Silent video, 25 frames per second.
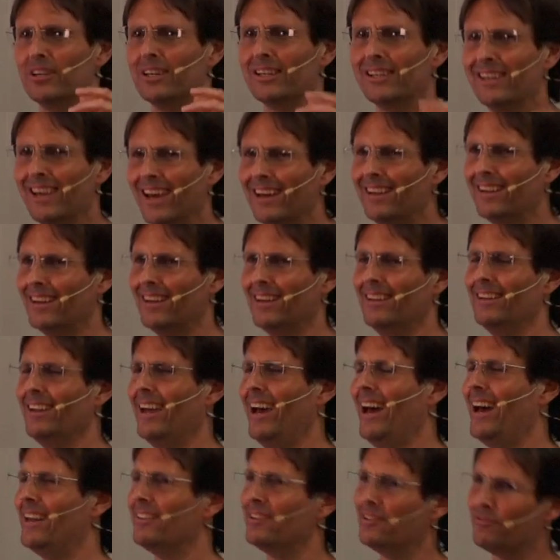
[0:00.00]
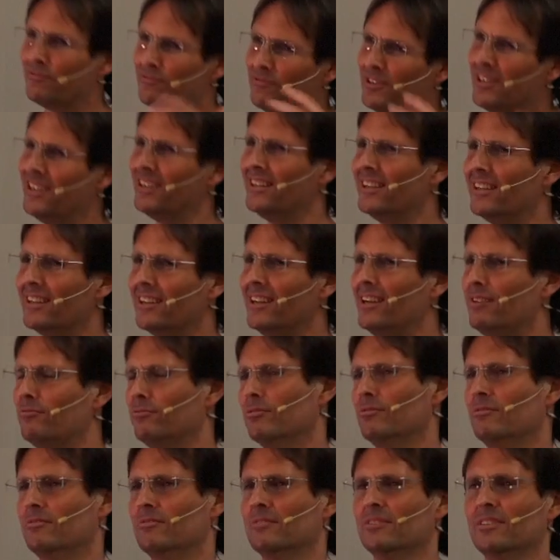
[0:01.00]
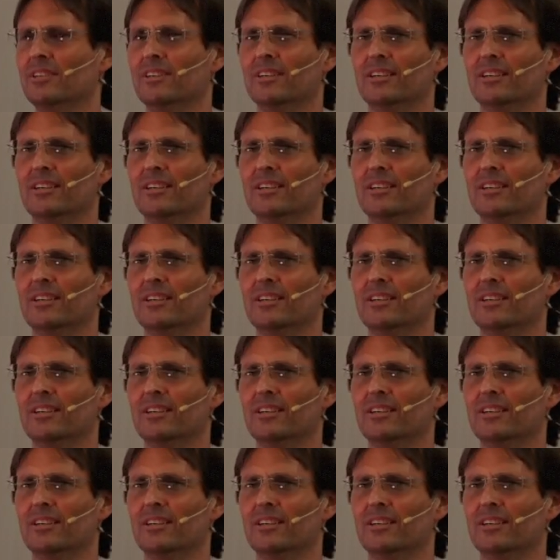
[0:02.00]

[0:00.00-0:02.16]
to get it at the feeling level.